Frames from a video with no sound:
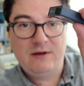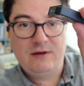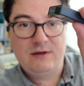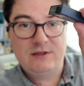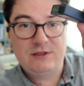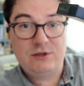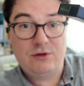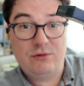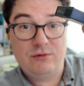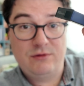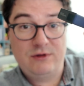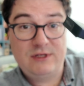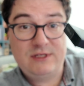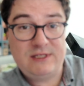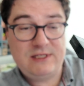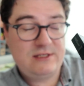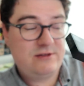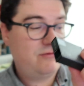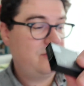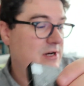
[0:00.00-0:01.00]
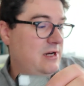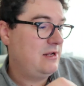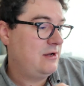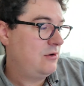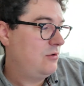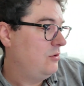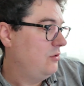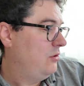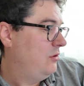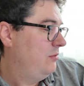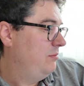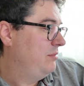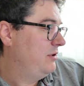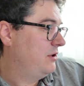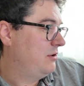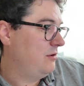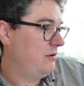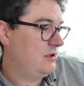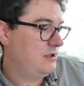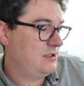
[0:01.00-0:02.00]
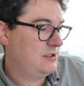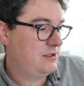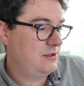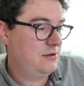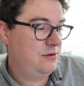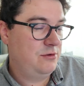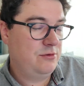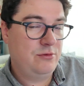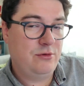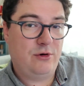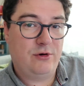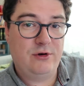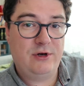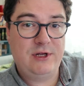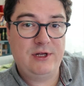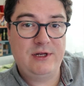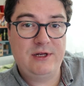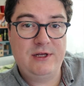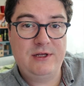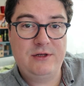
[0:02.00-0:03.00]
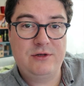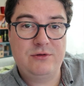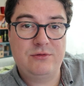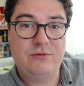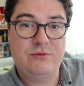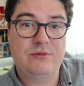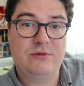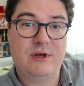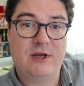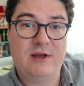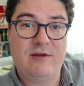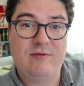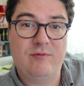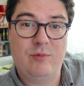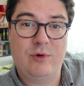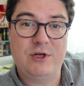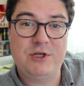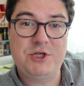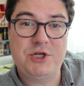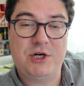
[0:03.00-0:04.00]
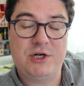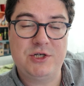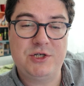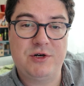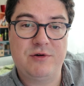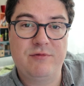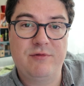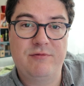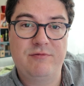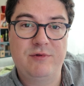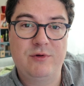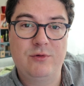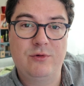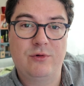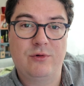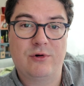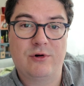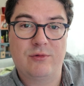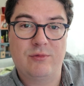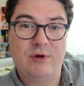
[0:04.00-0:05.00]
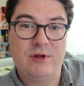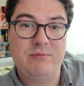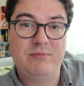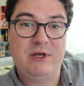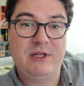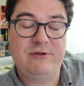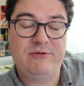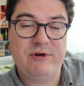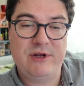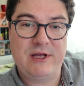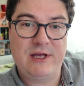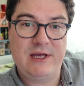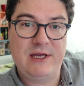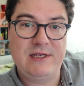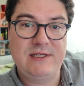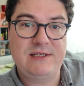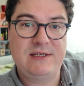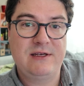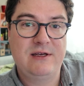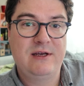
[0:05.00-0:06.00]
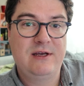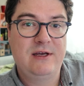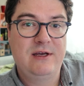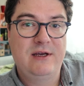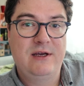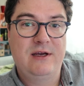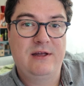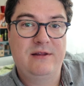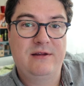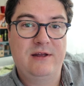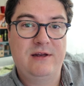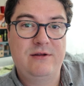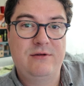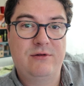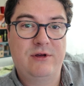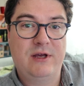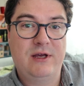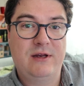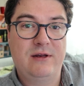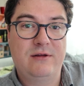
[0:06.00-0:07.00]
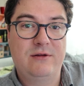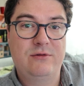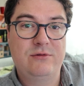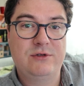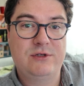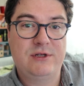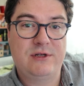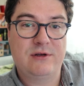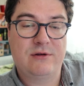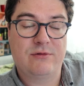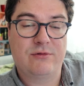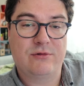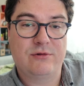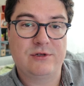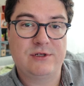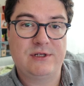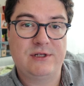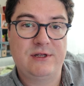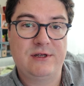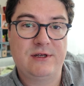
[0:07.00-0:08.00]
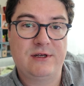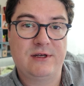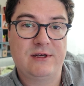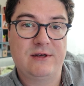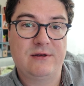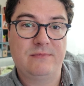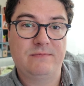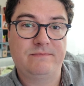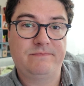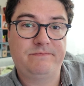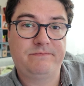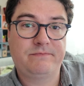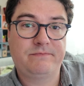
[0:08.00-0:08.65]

So this is really cool because you only need to have one charger with you or one battery case, and then you can use it across the